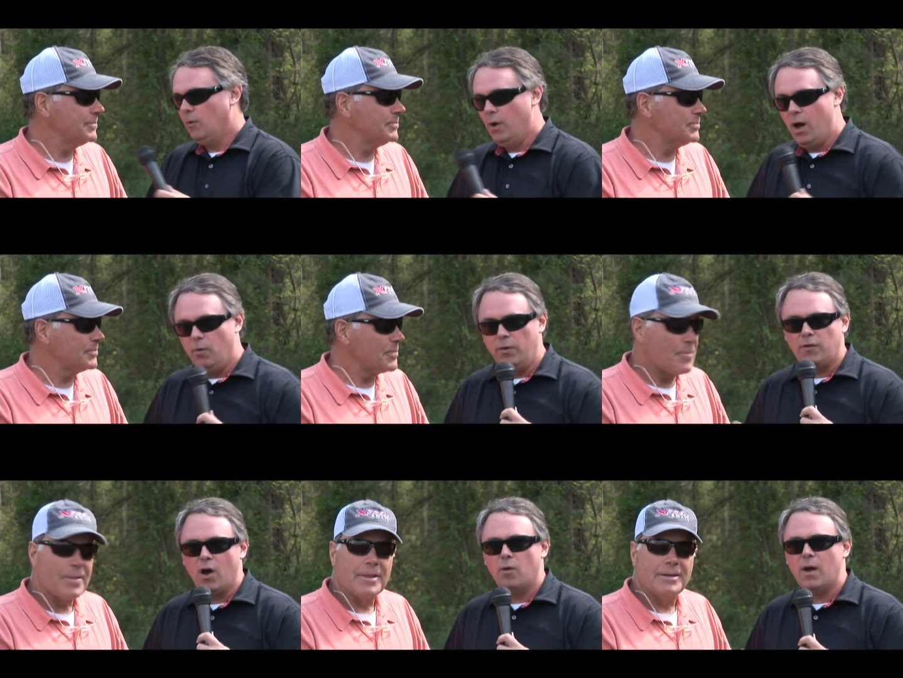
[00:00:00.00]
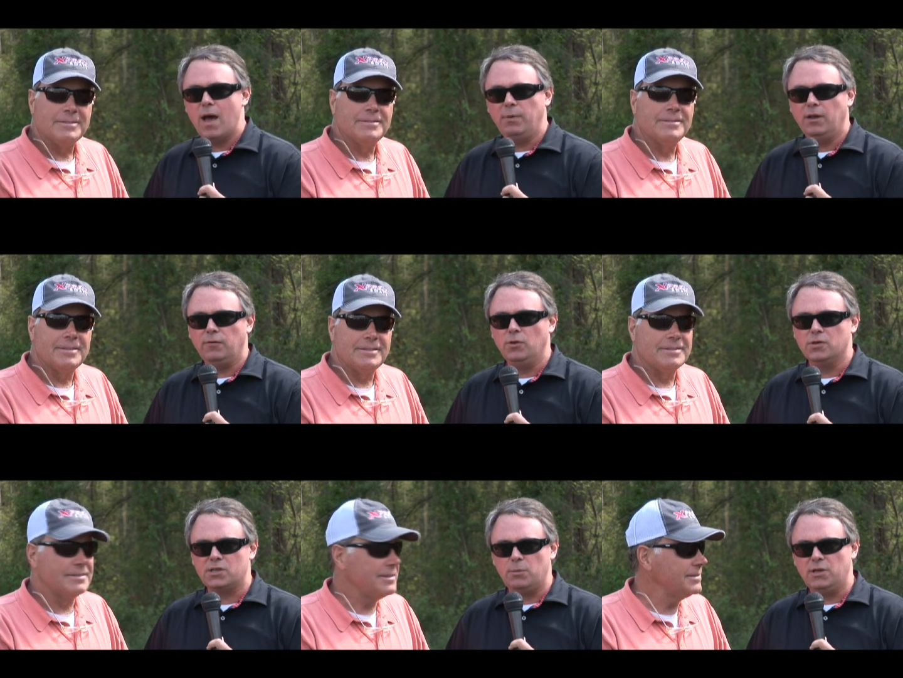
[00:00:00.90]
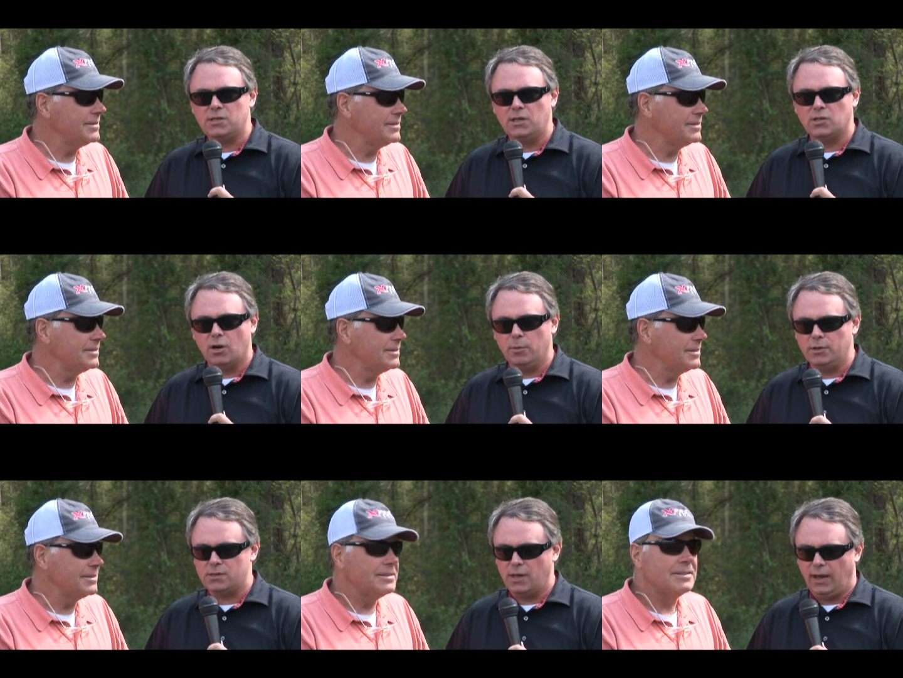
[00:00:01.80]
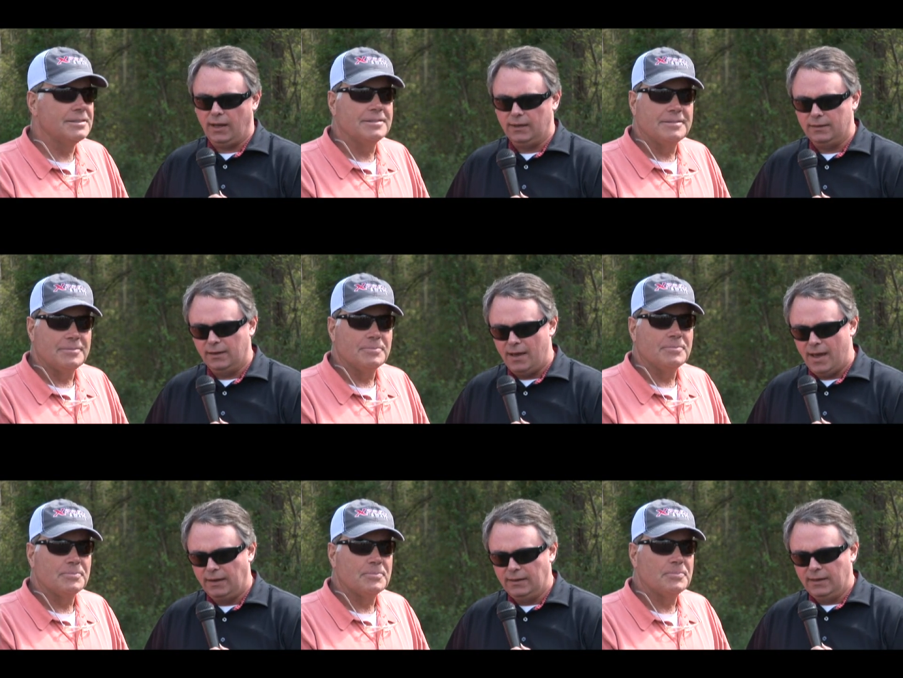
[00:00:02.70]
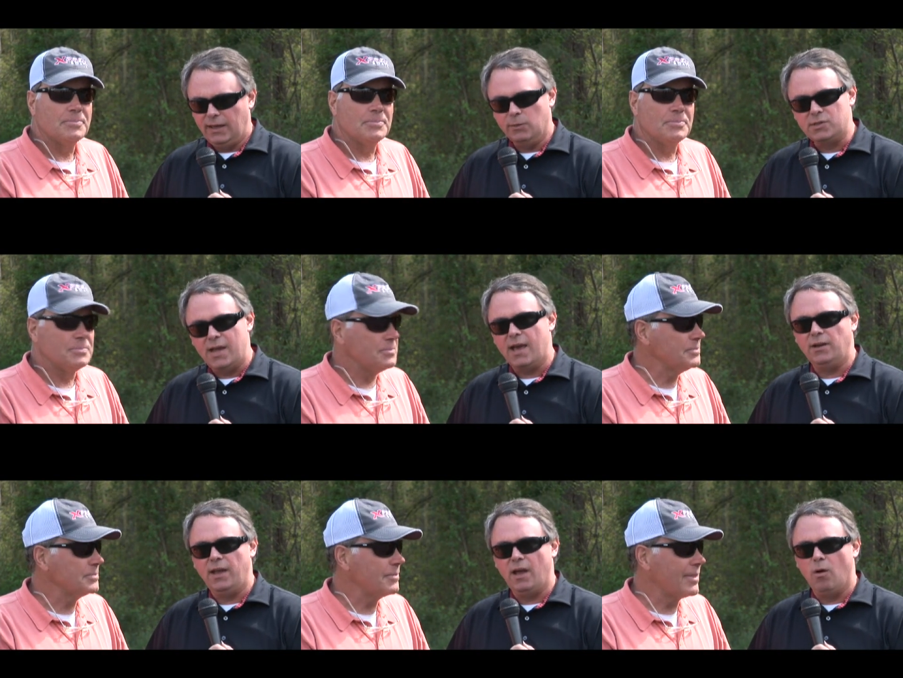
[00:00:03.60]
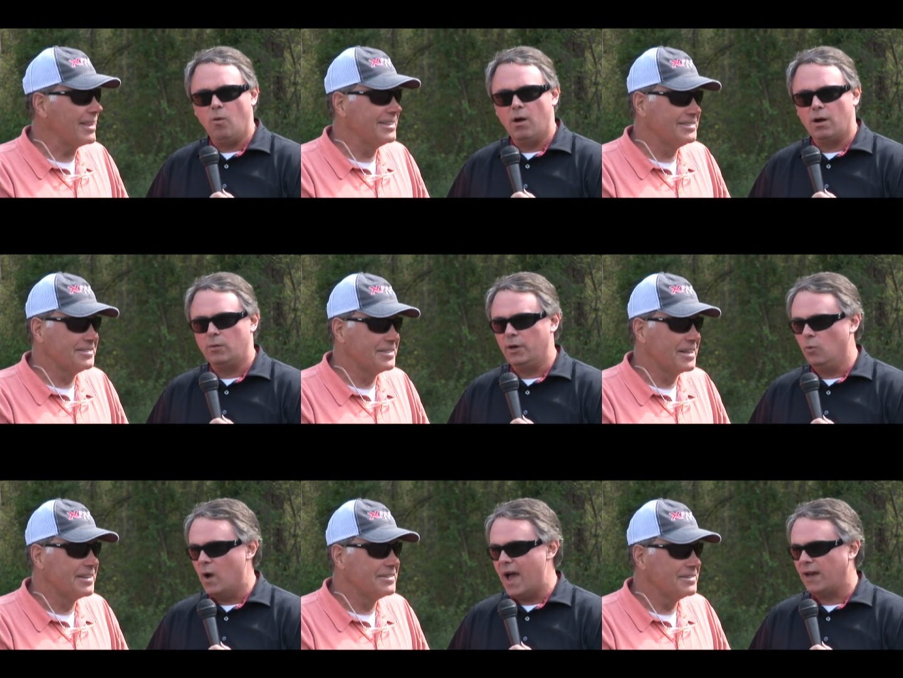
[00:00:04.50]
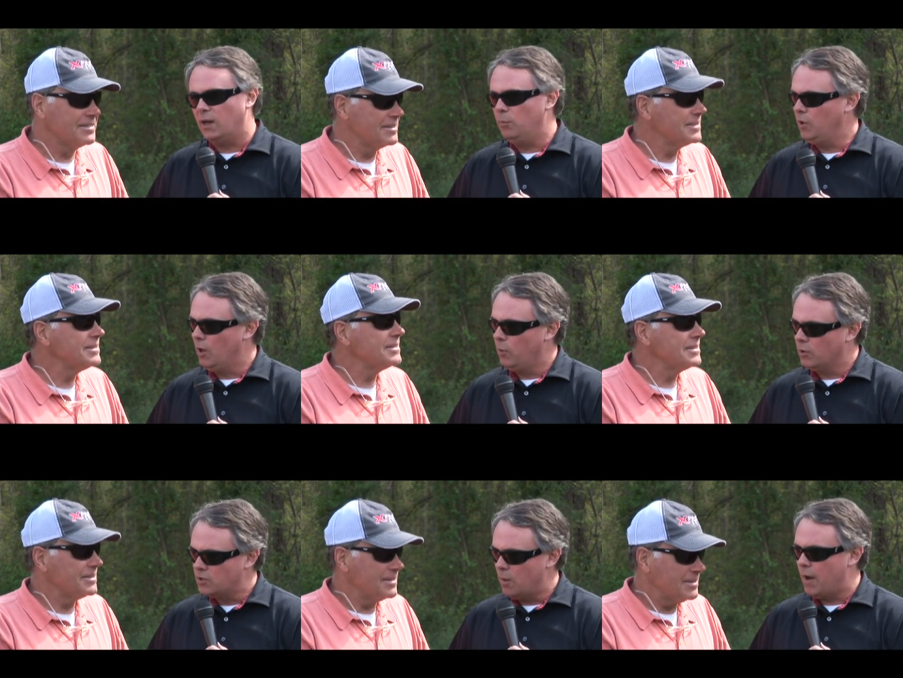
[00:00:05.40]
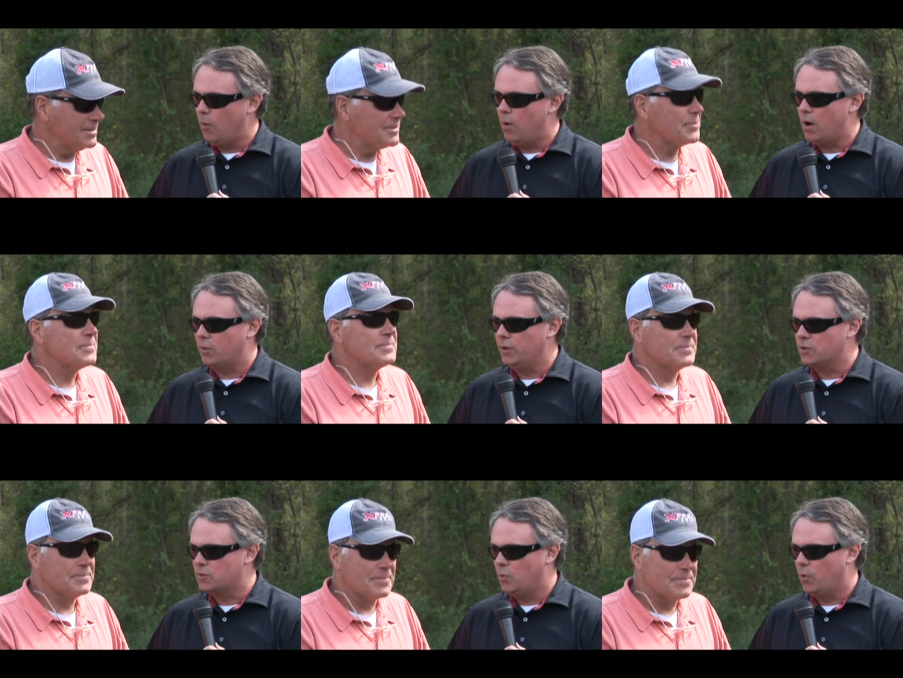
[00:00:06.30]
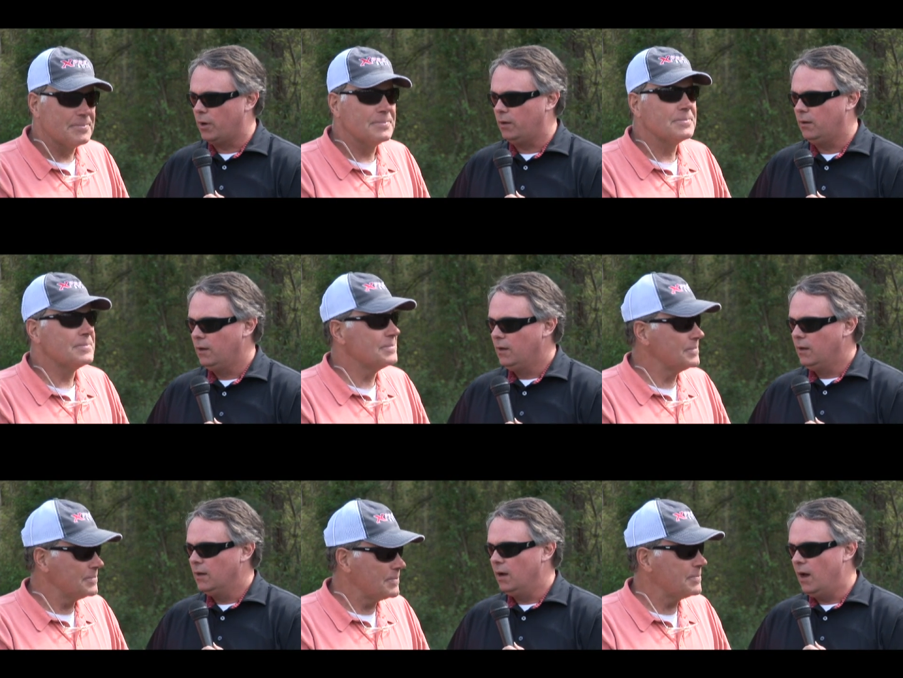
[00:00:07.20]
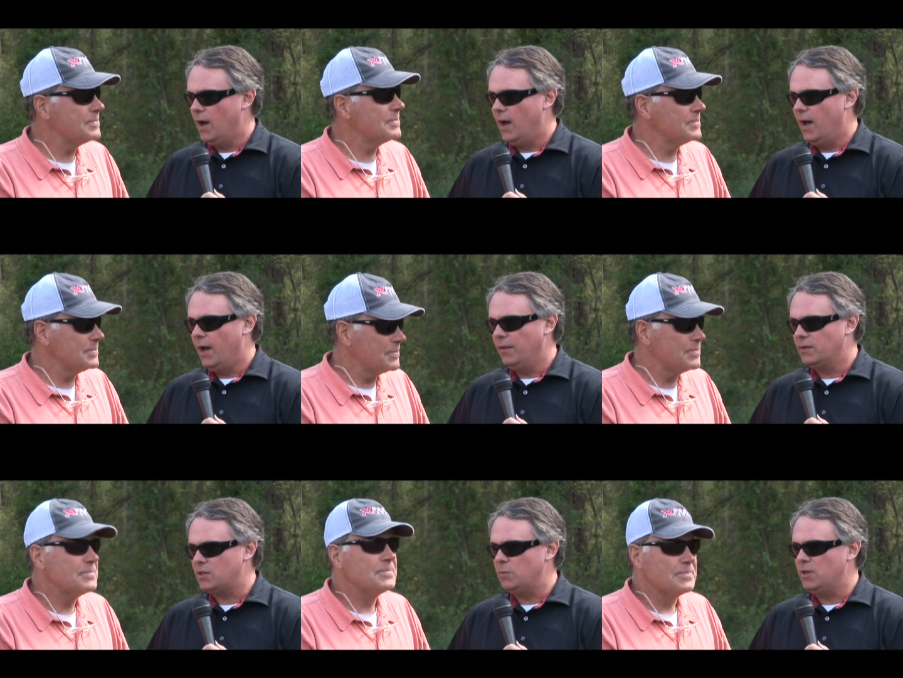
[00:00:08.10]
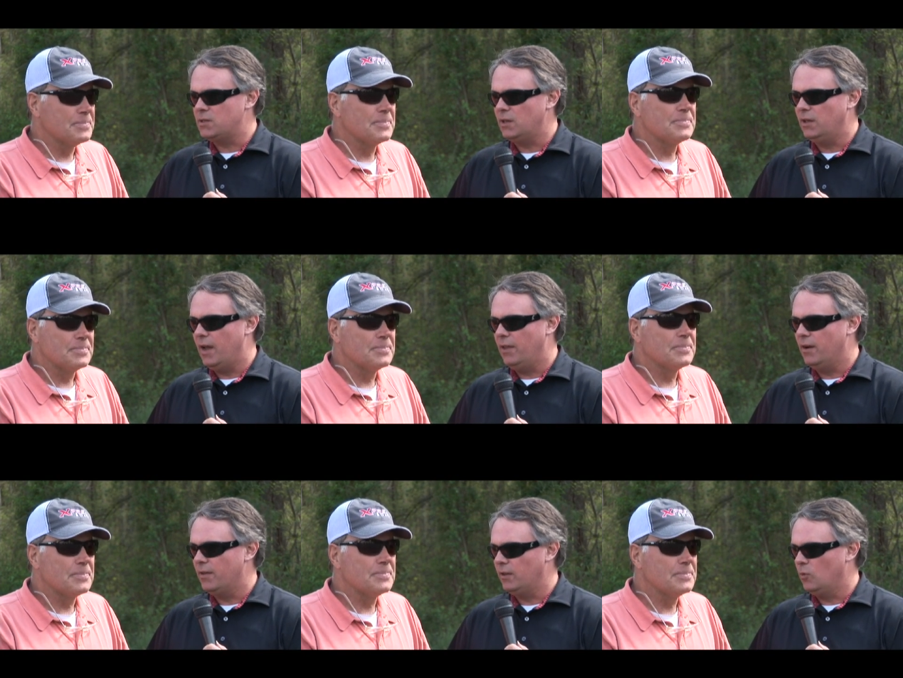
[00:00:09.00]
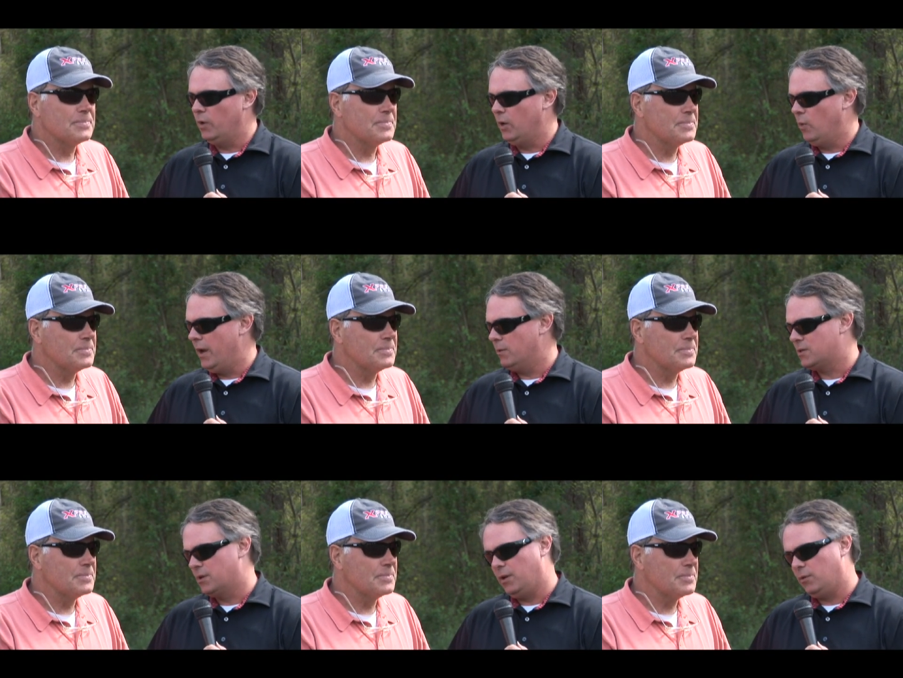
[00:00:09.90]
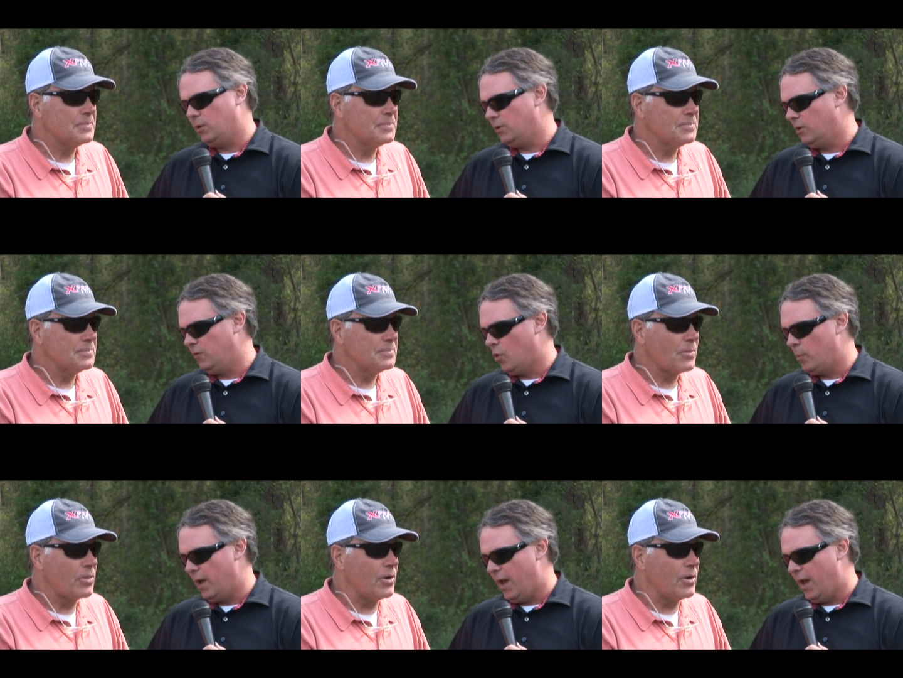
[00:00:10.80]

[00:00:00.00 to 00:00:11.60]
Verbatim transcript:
Speaker 1: Well, we've caught Robbie at a few of the CBC tournaments, and he was down today on Wateree whacking them. You know, we were talking about Wateree this morning. The CBC down there, I think the winning weight was 33, 34